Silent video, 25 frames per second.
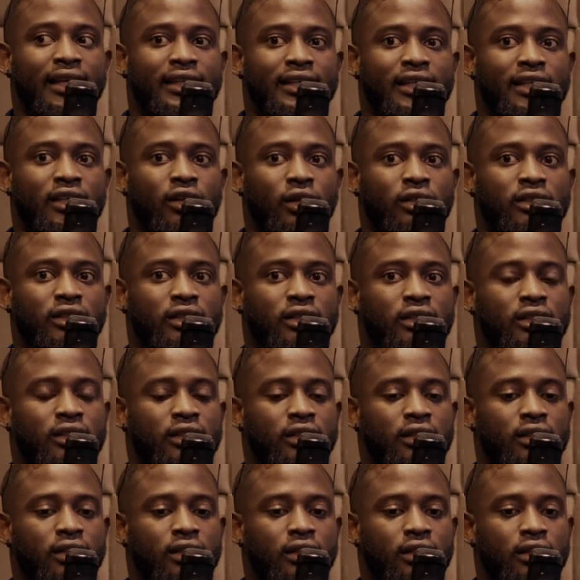they didn't
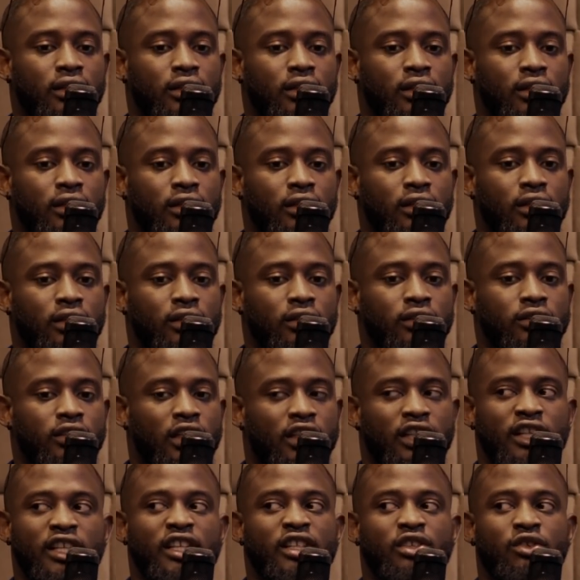
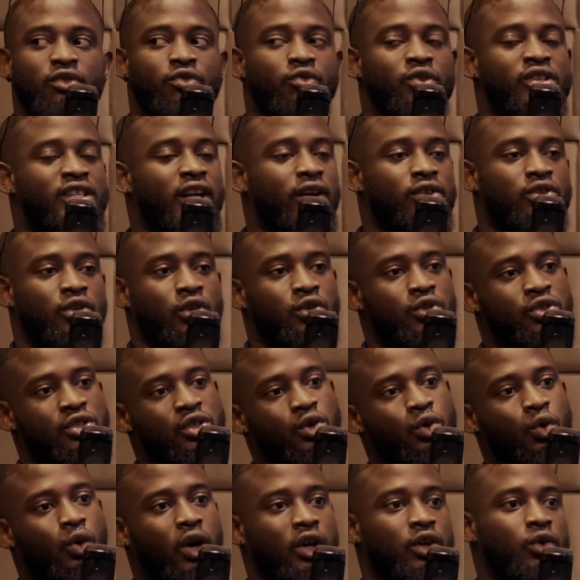reach out to you to
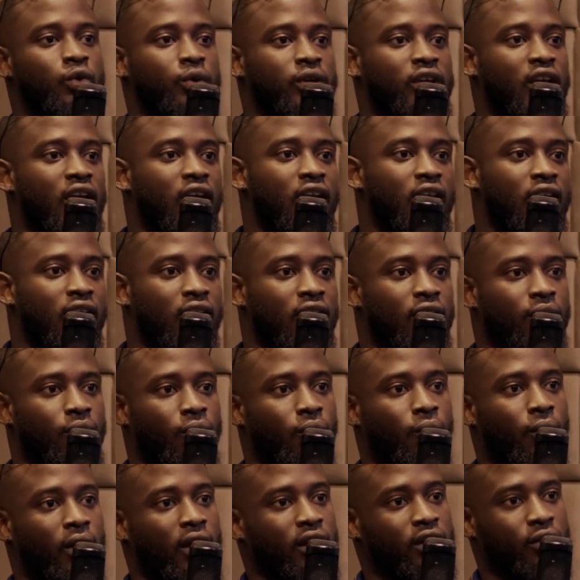say, oh, are you okay?
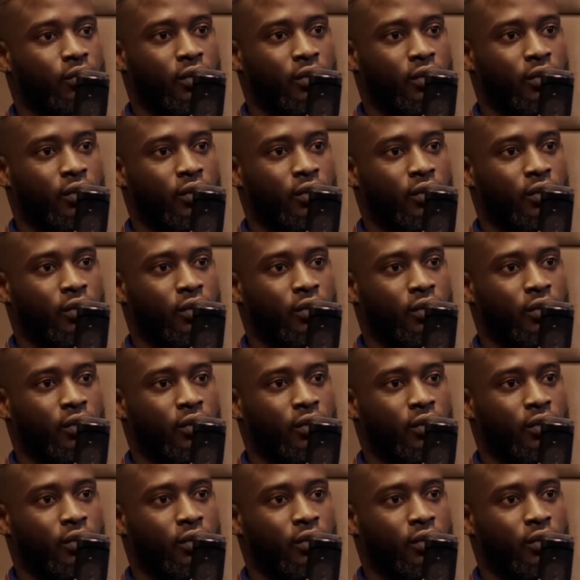Where